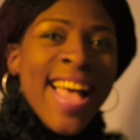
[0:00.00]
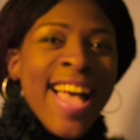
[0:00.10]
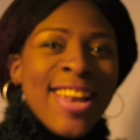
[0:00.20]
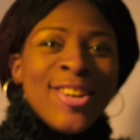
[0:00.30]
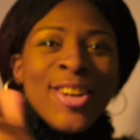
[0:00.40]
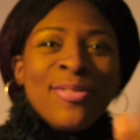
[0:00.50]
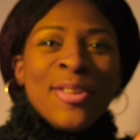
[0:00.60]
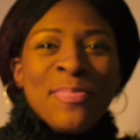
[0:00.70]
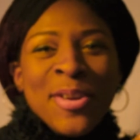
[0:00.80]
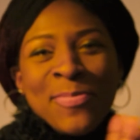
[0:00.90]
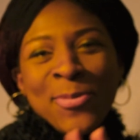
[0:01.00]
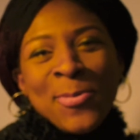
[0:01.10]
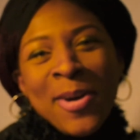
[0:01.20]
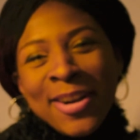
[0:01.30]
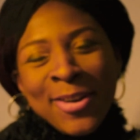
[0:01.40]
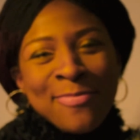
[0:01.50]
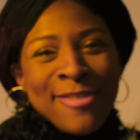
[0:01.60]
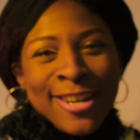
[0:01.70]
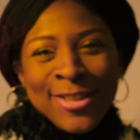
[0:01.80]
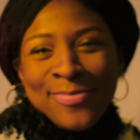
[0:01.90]
Hello lovely people, welcome
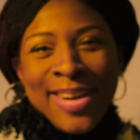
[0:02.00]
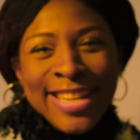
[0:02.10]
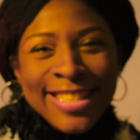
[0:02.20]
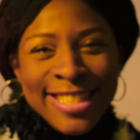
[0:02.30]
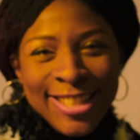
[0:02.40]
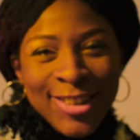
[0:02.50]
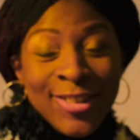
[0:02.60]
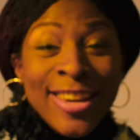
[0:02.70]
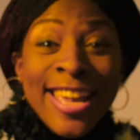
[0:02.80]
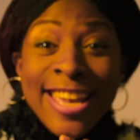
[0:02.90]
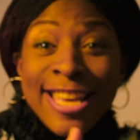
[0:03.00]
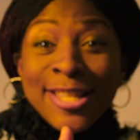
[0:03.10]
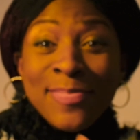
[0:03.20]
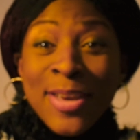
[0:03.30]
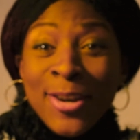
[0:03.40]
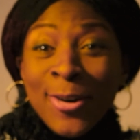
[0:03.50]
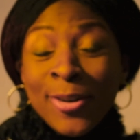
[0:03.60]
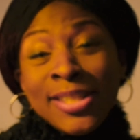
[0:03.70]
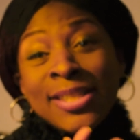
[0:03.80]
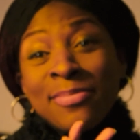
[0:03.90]
back to my channel. It's me, your
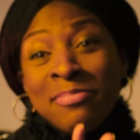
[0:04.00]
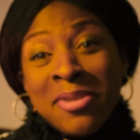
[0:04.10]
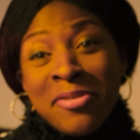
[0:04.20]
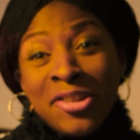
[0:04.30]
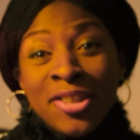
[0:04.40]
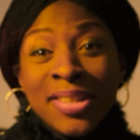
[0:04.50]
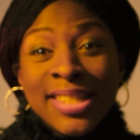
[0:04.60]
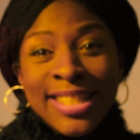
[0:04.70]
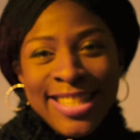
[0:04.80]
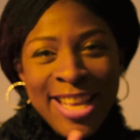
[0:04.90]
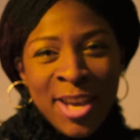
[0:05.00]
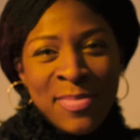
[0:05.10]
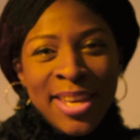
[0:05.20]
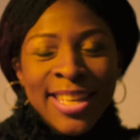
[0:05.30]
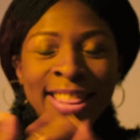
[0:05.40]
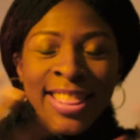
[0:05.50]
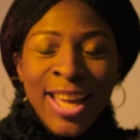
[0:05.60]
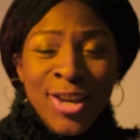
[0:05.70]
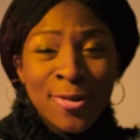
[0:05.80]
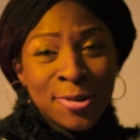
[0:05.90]
host, Mary Johnson EME.
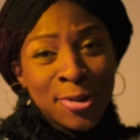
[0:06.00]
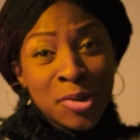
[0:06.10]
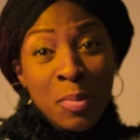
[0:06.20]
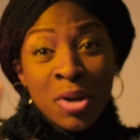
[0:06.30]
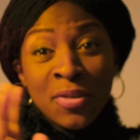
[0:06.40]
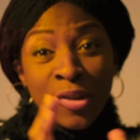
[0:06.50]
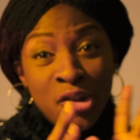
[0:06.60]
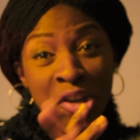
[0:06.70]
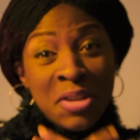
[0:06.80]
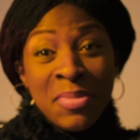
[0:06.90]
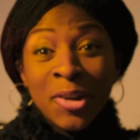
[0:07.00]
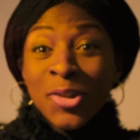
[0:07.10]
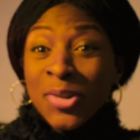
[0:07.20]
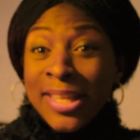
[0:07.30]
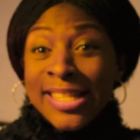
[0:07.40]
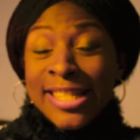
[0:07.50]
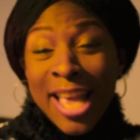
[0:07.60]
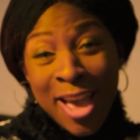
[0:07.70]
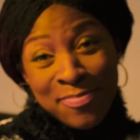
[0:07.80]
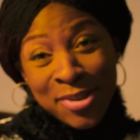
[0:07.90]
Thank you all so much for joining me on today's
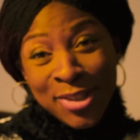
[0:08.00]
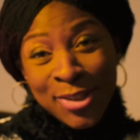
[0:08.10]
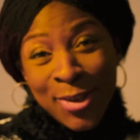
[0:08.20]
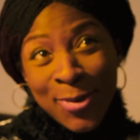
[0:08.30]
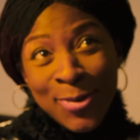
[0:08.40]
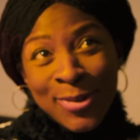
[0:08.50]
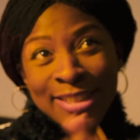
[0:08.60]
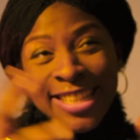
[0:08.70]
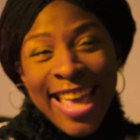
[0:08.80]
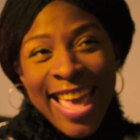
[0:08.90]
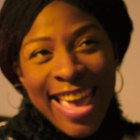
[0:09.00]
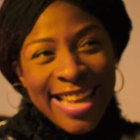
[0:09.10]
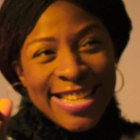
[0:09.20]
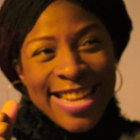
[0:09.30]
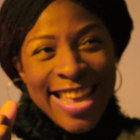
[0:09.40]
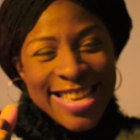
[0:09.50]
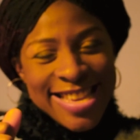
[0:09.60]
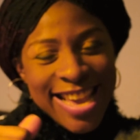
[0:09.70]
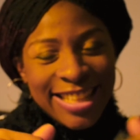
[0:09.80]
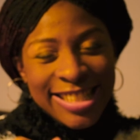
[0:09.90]
episode. And
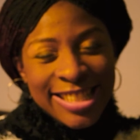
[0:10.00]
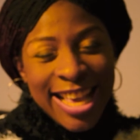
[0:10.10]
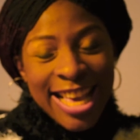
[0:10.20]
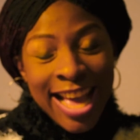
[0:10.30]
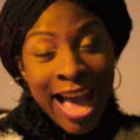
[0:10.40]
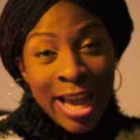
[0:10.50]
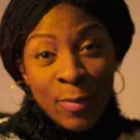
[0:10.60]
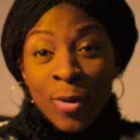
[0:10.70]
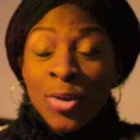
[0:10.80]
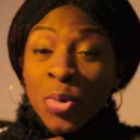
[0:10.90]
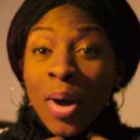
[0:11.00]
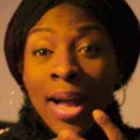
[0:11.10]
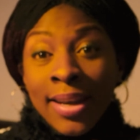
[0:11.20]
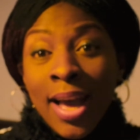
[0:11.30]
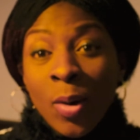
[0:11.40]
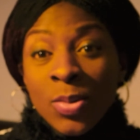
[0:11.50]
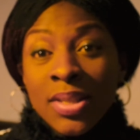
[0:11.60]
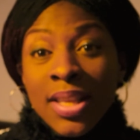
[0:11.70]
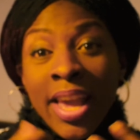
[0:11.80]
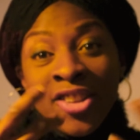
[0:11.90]
yes, I want to
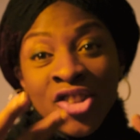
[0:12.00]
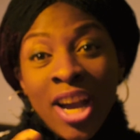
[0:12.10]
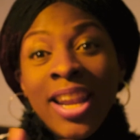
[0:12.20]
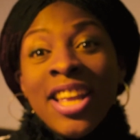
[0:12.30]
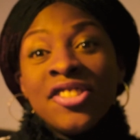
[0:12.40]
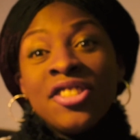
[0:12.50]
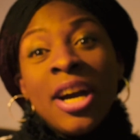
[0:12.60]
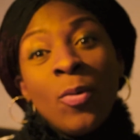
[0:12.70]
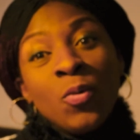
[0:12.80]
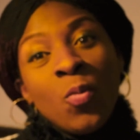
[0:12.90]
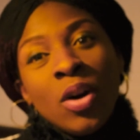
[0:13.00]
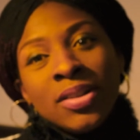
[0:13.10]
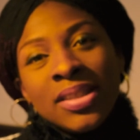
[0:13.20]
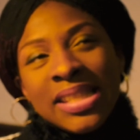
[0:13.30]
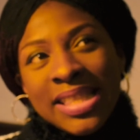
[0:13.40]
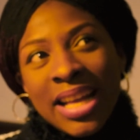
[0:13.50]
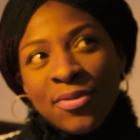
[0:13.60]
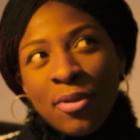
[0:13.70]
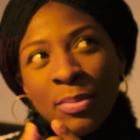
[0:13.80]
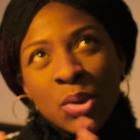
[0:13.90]
announce a challenge that I would want to start
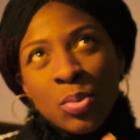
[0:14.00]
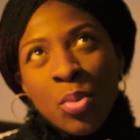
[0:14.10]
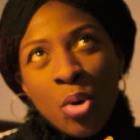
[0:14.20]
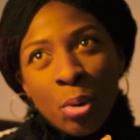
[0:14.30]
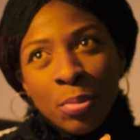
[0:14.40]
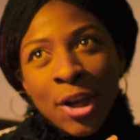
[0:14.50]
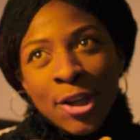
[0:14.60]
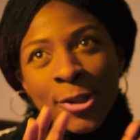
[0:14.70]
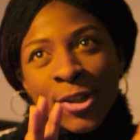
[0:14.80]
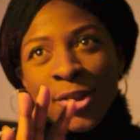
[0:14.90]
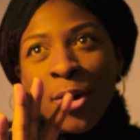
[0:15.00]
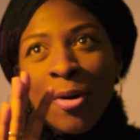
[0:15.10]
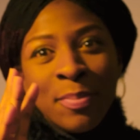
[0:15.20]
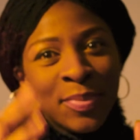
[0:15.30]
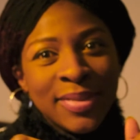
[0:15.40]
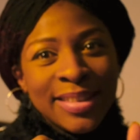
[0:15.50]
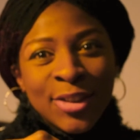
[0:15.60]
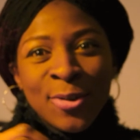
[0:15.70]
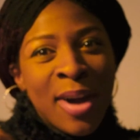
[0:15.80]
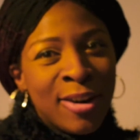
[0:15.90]
from tomorrow. So
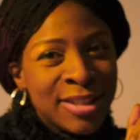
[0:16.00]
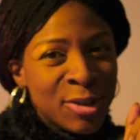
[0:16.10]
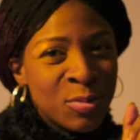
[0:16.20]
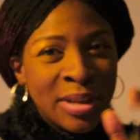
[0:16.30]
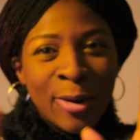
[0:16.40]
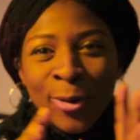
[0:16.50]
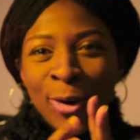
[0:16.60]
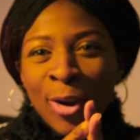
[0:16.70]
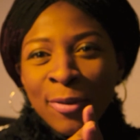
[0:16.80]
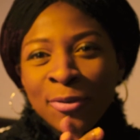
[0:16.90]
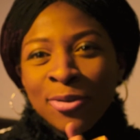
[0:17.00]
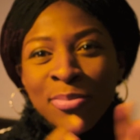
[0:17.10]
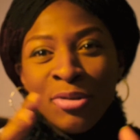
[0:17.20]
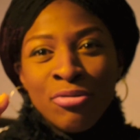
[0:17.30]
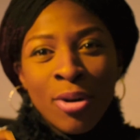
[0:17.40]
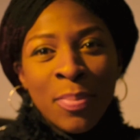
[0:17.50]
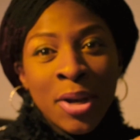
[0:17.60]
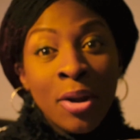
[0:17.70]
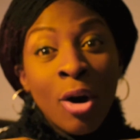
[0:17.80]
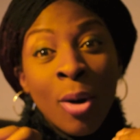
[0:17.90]
throughout this week, I would love to be
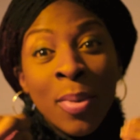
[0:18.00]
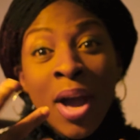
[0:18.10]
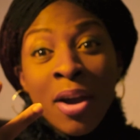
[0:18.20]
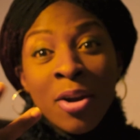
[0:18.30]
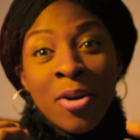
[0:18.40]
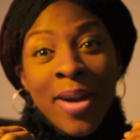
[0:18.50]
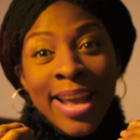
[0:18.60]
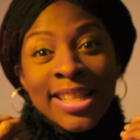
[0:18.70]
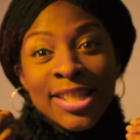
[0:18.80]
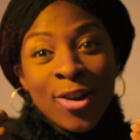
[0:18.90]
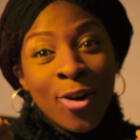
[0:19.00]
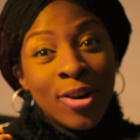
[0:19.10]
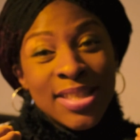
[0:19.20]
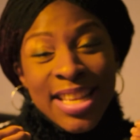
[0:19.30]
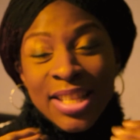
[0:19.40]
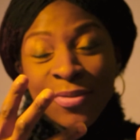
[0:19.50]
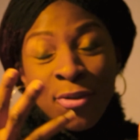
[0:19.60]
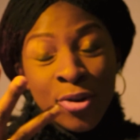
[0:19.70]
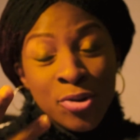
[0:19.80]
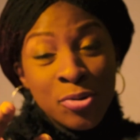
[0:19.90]
dropping up great content
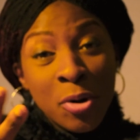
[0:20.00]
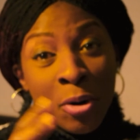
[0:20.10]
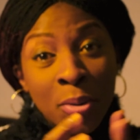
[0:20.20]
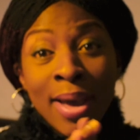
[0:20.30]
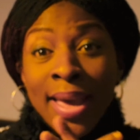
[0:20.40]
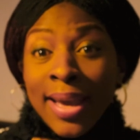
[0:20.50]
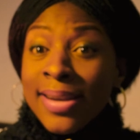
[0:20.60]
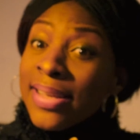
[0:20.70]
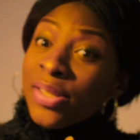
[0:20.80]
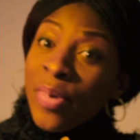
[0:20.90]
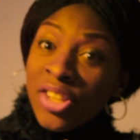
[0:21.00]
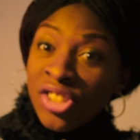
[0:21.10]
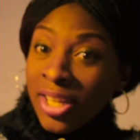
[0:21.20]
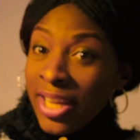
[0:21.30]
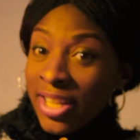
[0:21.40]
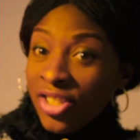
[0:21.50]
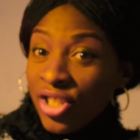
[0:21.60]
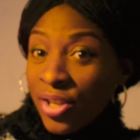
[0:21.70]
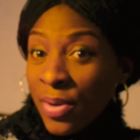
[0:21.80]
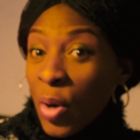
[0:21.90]
for you all. And this great
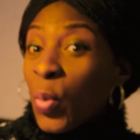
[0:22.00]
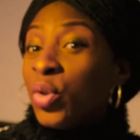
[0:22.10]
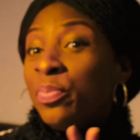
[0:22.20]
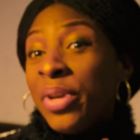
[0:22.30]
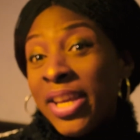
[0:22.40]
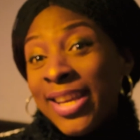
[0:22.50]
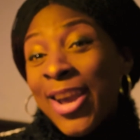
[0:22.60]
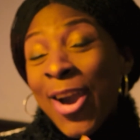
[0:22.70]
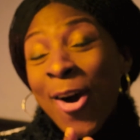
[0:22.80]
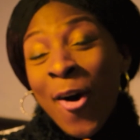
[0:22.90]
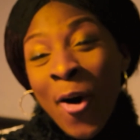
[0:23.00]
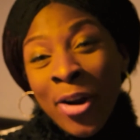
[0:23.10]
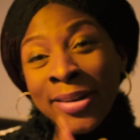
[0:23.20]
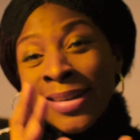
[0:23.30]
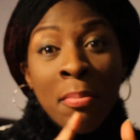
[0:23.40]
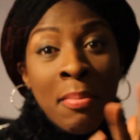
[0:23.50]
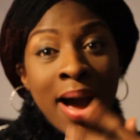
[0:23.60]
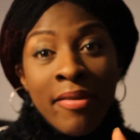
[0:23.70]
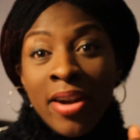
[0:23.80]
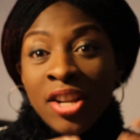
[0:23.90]
challenge would be on
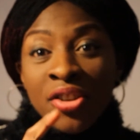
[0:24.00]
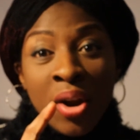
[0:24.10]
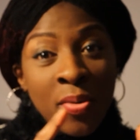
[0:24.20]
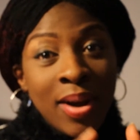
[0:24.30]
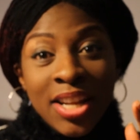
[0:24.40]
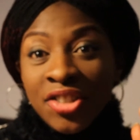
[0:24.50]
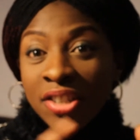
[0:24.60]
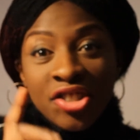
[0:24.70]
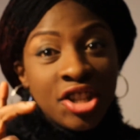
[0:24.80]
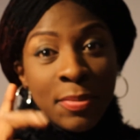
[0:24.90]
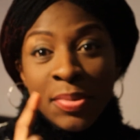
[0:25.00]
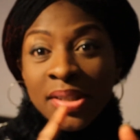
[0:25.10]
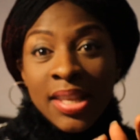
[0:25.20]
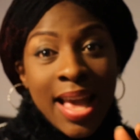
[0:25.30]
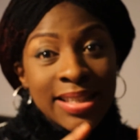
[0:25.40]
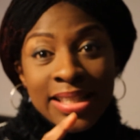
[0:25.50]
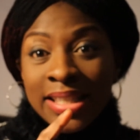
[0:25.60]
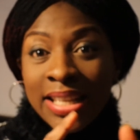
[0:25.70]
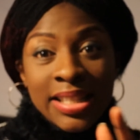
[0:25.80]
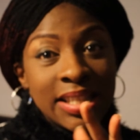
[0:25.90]
marriage, relationship, sex,
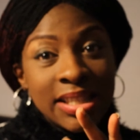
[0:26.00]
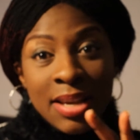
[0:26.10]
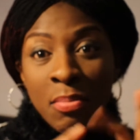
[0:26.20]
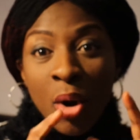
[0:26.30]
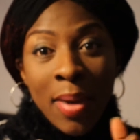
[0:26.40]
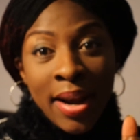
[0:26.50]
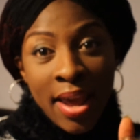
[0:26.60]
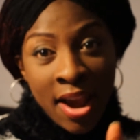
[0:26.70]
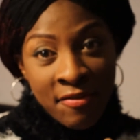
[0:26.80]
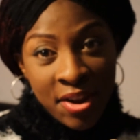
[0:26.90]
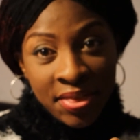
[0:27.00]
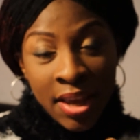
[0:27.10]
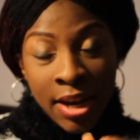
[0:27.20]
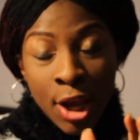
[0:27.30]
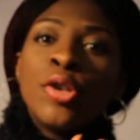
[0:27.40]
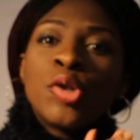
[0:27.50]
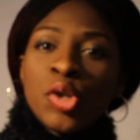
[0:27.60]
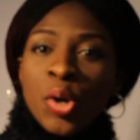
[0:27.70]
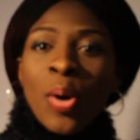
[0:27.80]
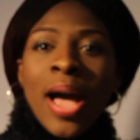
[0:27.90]
TTC, mom and everything.
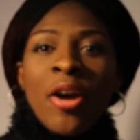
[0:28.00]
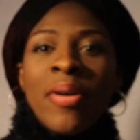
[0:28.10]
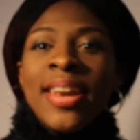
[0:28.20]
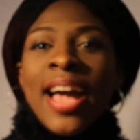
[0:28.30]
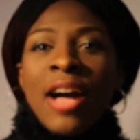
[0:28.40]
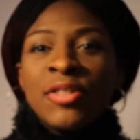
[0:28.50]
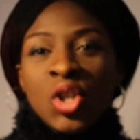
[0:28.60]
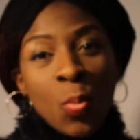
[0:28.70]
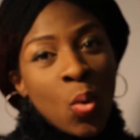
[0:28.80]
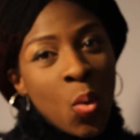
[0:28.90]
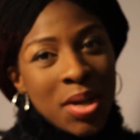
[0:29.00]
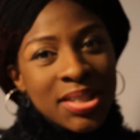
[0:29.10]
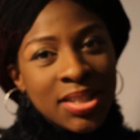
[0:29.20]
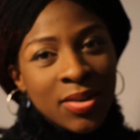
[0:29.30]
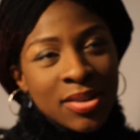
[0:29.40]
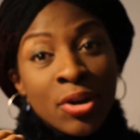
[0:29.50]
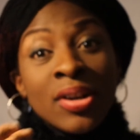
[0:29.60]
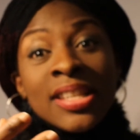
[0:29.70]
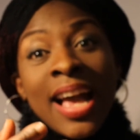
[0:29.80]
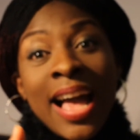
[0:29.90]
So I already have some questions
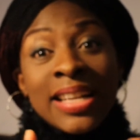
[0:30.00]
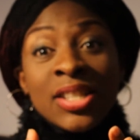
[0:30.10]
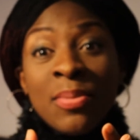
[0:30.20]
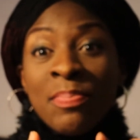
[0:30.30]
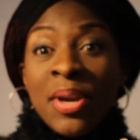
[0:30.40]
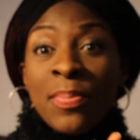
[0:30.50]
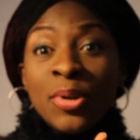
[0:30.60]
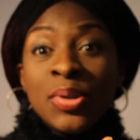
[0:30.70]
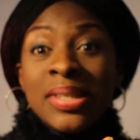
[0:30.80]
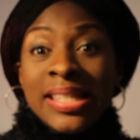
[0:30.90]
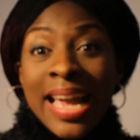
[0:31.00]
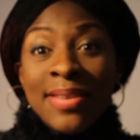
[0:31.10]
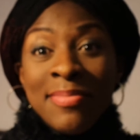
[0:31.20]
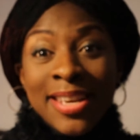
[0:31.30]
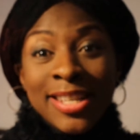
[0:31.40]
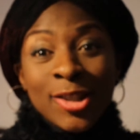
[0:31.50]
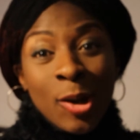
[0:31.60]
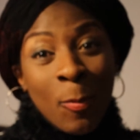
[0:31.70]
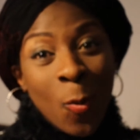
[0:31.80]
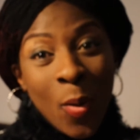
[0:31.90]
because I asked some people to send me
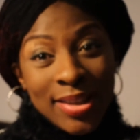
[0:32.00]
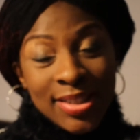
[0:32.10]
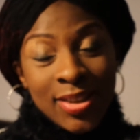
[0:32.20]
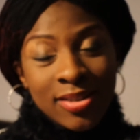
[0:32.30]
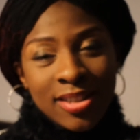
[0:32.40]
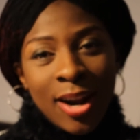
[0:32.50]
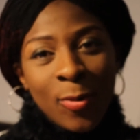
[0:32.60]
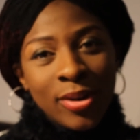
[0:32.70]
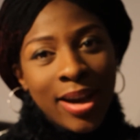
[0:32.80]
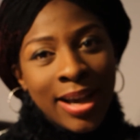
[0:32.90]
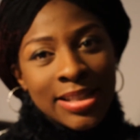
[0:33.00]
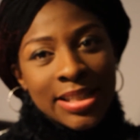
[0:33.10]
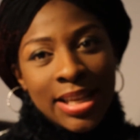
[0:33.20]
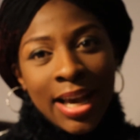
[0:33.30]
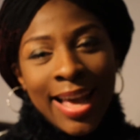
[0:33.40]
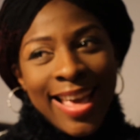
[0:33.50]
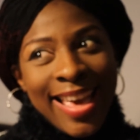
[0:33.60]
some questions that I will answer.